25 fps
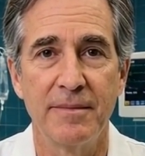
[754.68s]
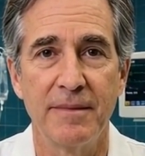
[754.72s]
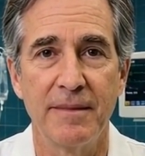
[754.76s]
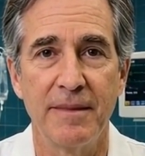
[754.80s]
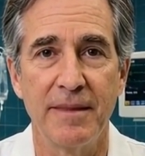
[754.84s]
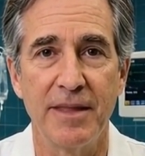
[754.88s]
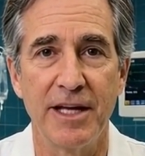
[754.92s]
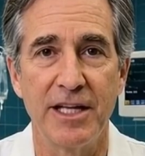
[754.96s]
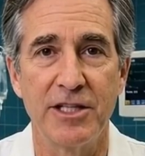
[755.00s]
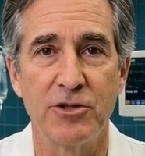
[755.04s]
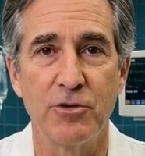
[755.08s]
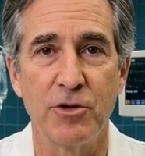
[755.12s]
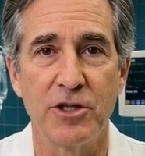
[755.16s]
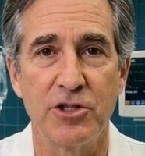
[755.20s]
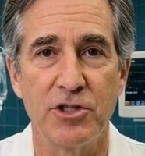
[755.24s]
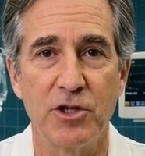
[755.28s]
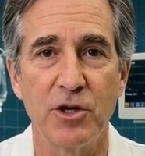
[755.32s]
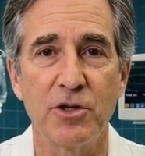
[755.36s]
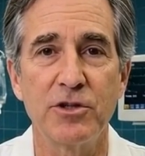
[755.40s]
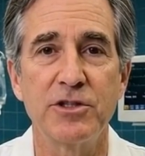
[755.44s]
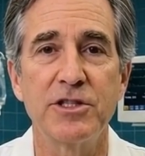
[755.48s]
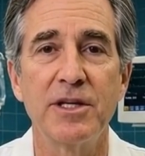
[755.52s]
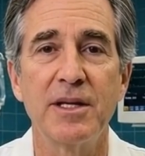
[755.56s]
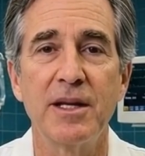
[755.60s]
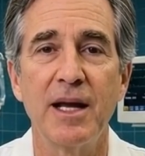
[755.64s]
These
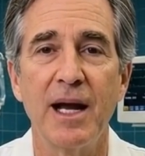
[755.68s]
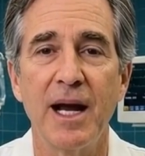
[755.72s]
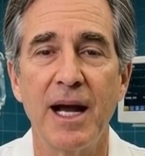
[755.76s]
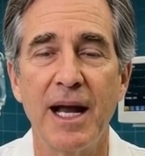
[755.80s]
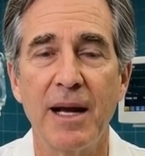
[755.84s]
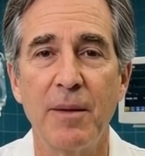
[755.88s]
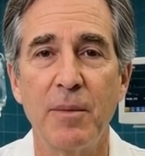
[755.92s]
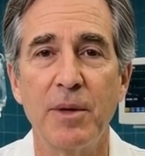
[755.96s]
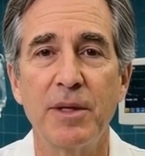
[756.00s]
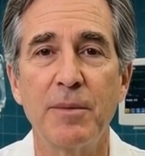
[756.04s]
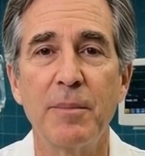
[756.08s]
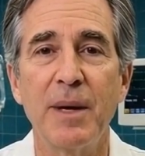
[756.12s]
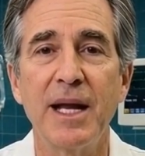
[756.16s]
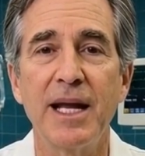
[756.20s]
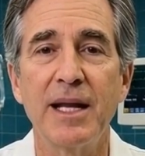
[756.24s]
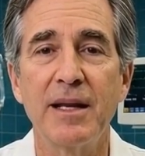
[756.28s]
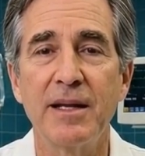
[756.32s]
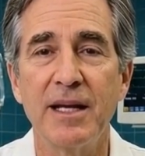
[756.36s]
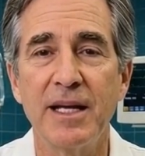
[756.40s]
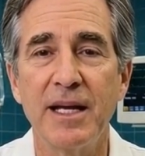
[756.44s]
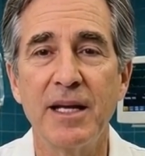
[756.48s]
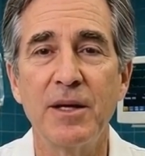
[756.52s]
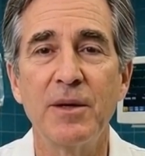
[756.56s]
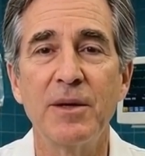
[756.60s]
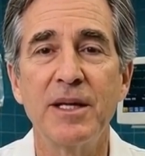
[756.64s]
results align with my
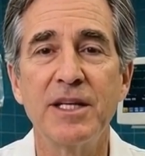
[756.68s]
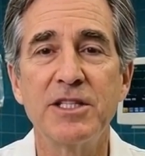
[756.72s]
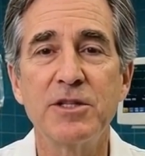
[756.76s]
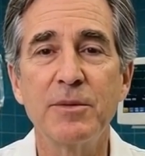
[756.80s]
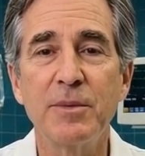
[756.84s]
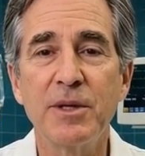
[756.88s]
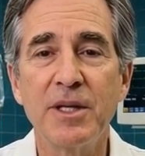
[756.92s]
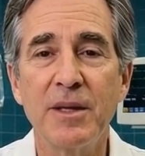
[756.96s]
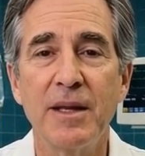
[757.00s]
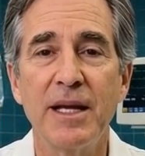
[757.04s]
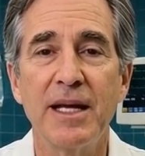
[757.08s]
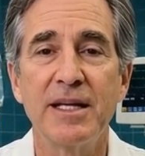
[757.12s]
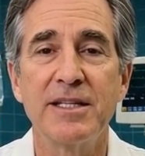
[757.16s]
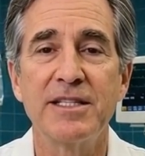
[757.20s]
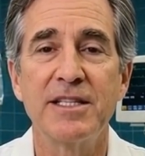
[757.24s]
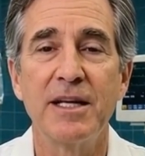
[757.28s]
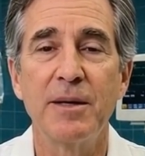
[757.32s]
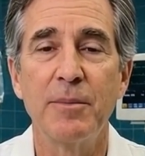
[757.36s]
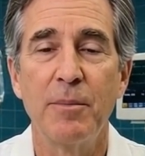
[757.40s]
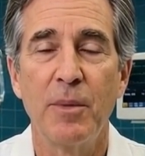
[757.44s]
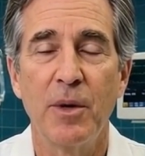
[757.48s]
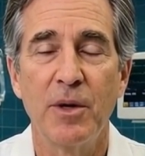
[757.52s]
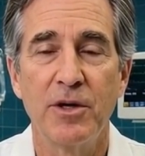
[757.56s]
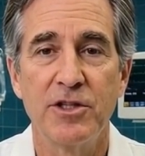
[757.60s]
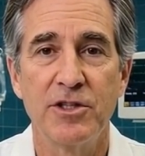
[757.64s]
clinical experience and
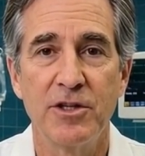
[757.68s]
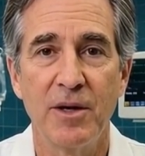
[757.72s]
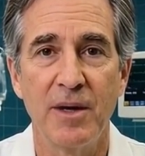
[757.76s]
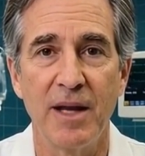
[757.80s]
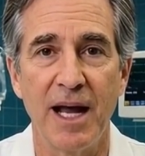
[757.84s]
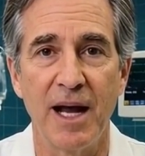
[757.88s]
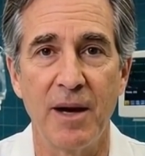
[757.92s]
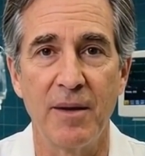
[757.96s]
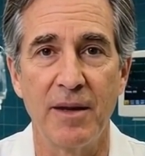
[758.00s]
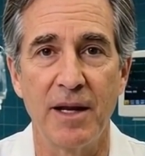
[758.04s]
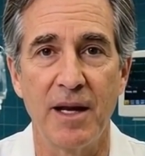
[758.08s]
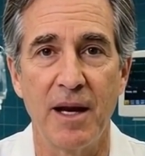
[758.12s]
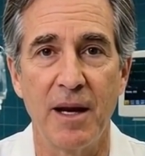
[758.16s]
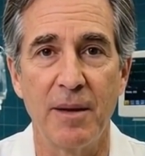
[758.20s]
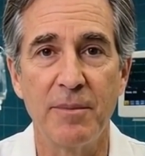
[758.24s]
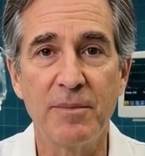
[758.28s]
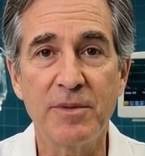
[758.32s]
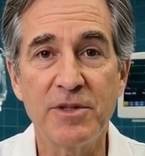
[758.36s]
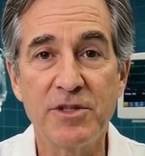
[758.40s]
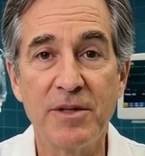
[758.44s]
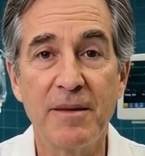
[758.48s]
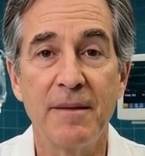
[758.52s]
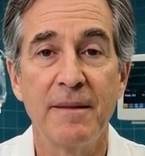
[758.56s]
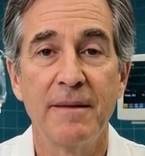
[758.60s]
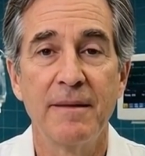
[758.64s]
personal
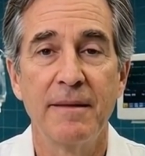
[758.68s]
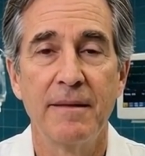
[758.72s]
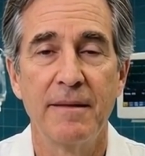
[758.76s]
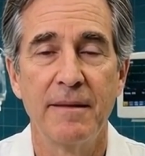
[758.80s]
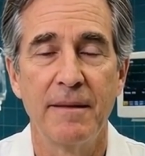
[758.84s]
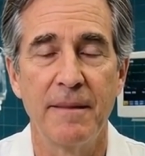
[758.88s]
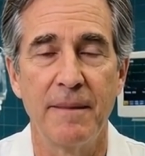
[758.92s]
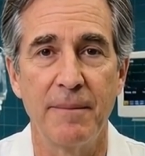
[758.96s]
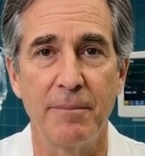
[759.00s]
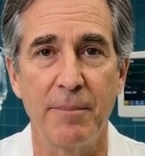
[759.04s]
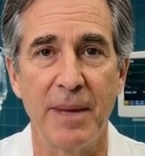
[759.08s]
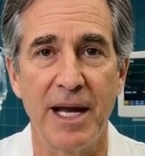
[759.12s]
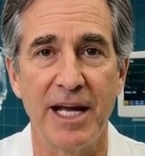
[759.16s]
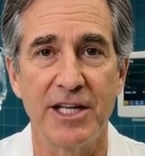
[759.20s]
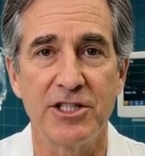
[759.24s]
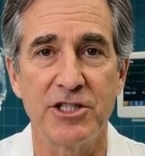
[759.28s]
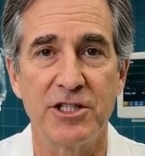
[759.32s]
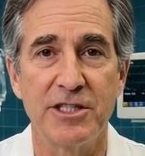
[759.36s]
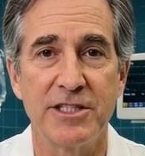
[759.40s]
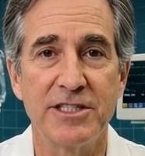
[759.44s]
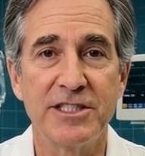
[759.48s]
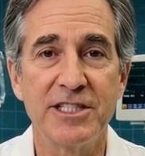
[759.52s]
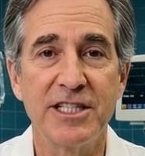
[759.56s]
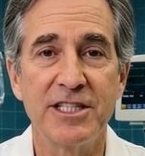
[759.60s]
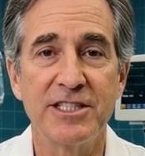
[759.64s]
outcomes.
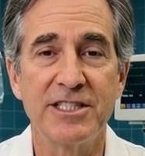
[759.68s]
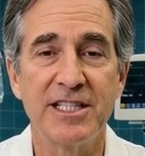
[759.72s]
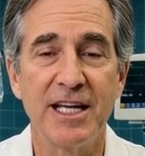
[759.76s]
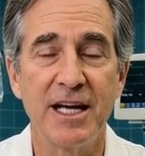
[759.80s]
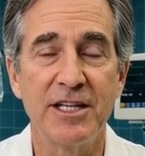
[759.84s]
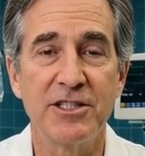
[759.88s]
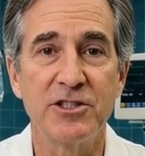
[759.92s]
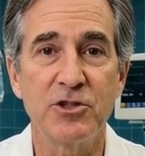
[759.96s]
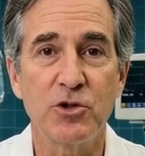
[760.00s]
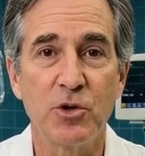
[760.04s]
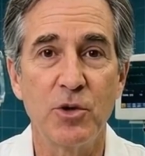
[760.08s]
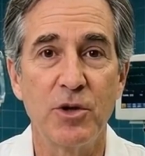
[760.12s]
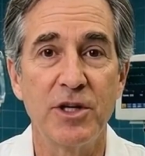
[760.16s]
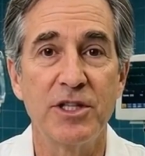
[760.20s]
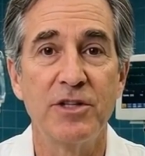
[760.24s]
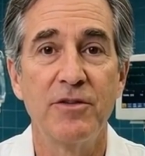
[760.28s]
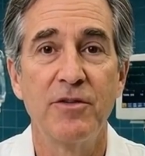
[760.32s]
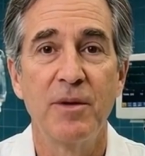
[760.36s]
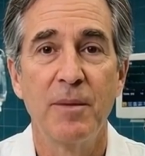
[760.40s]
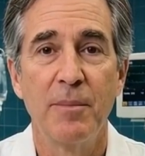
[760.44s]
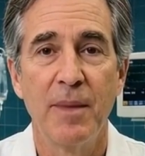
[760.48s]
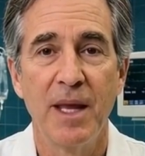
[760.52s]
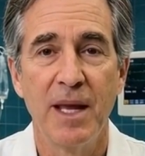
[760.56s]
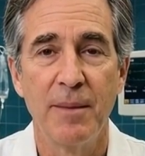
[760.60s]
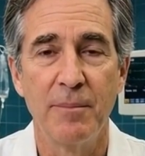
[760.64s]
Patient success stories
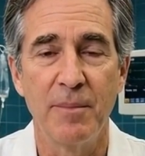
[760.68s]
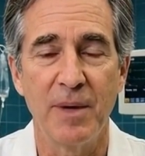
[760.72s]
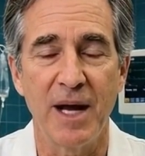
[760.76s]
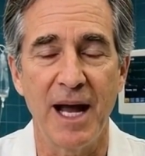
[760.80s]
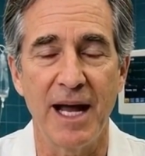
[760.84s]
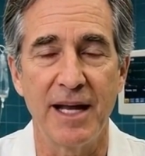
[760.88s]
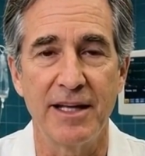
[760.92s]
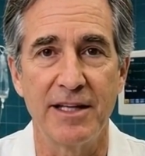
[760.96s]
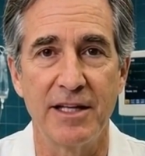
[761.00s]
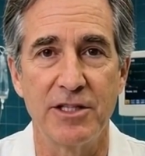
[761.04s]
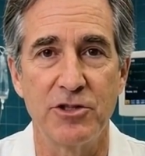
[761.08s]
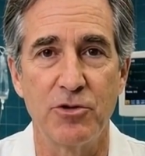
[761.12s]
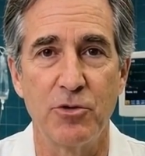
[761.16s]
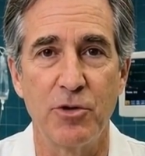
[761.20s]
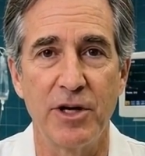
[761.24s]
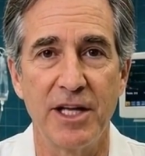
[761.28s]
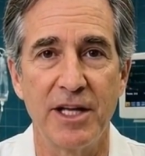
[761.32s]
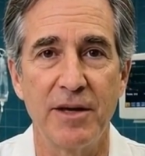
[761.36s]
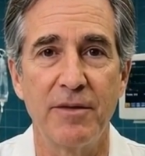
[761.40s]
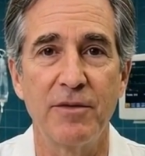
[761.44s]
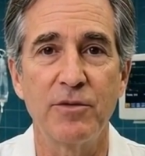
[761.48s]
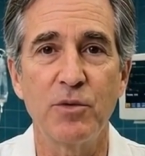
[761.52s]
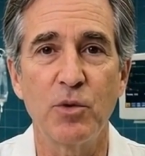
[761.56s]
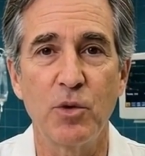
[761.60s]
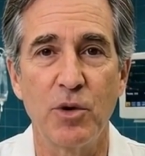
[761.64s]
from my practice
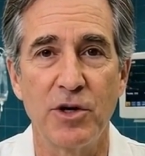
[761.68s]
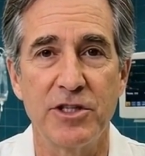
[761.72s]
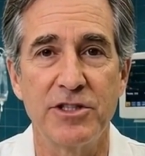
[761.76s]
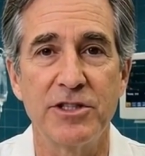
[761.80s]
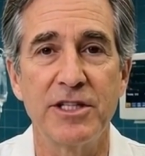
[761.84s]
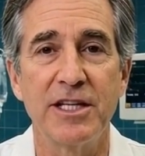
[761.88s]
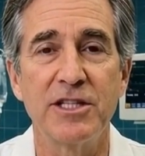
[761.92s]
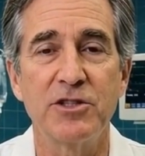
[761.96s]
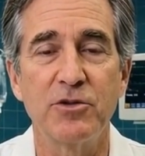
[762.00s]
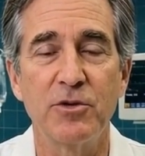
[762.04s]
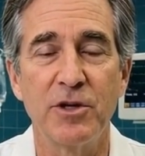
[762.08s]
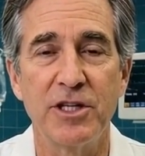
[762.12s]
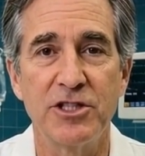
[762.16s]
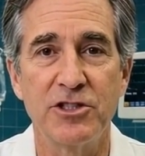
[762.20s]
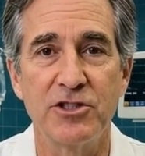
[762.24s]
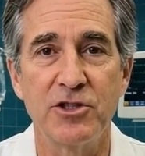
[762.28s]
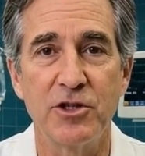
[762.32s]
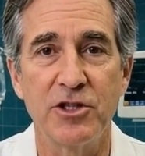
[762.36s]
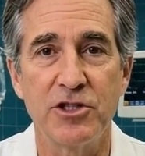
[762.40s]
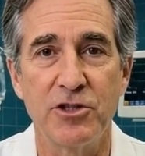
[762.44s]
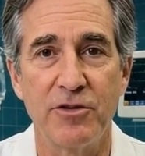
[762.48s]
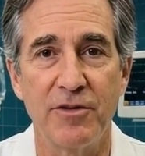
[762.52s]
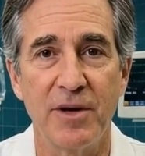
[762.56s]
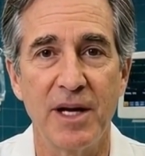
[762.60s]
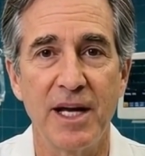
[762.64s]
reinforce these
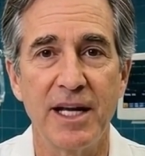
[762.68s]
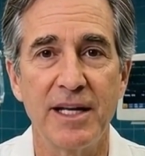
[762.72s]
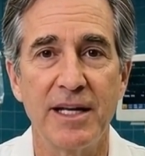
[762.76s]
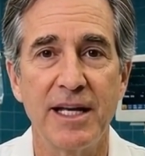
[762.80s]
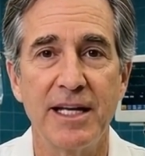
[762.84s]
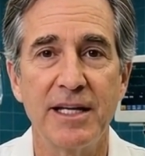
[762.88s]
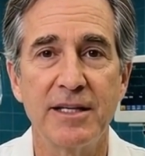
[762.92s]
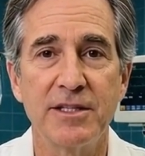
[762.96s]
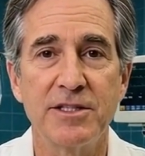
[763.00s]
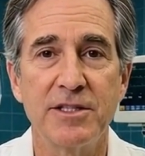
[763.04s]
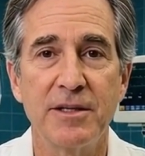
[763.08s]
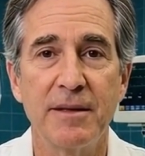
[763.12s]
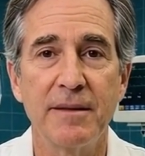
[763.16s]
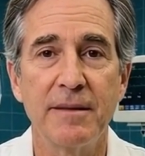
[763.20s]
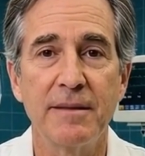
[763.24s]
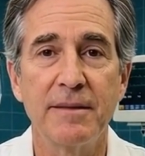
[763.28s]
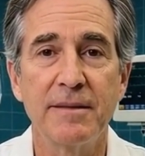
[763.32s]
research findings.